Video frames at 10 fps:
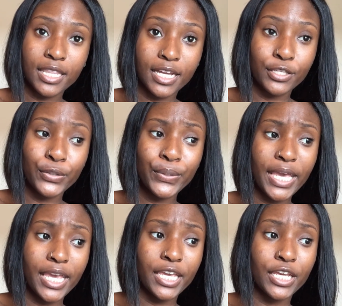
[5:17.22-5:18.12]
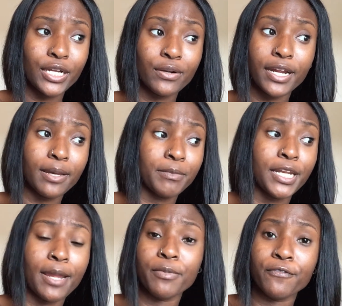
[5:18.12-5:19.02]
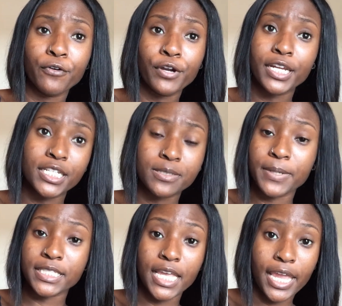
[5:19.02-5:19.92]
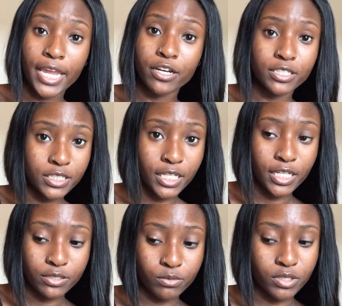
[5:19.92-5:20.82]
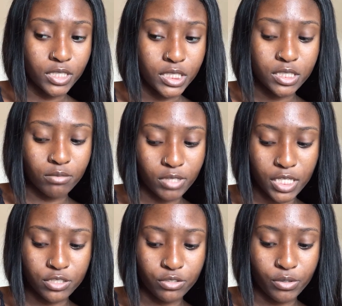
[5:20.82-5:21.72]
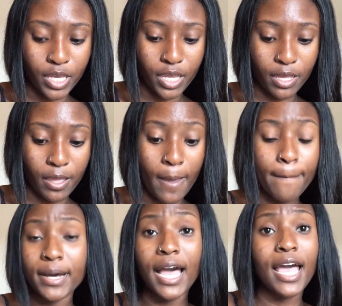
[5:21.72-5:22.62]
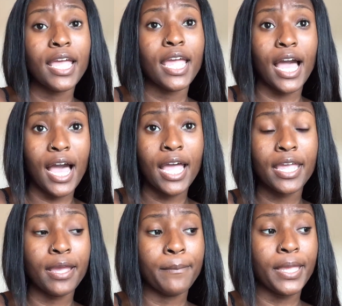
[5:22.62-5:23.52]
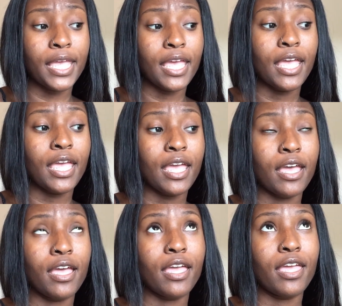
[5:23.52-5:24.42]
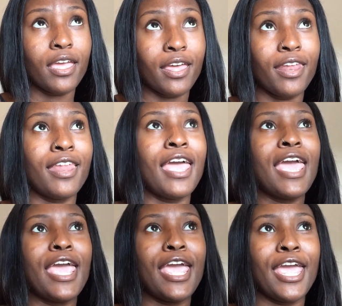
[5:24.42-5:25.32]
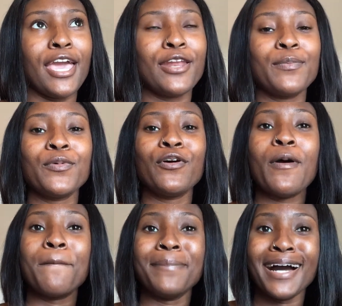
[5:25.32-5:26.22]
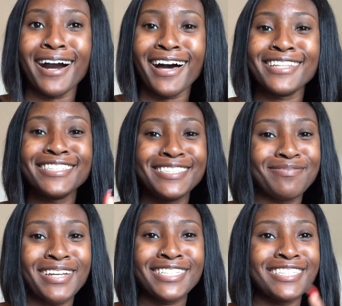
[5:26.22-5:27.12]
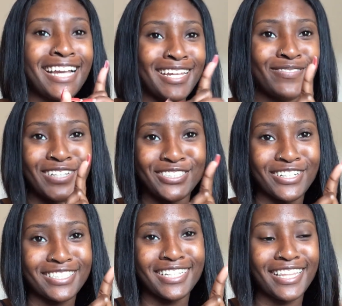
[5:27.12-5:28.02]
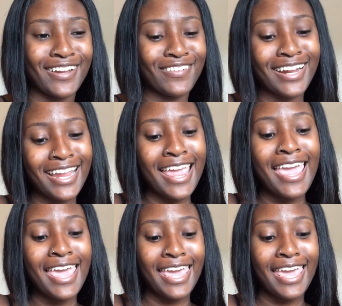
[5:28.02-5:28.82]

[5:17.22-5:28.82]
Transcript: like you can't cram the night before and expect an A on the test. Well, some classes you can, but I am an animal biology major. I had to make sure I said that right,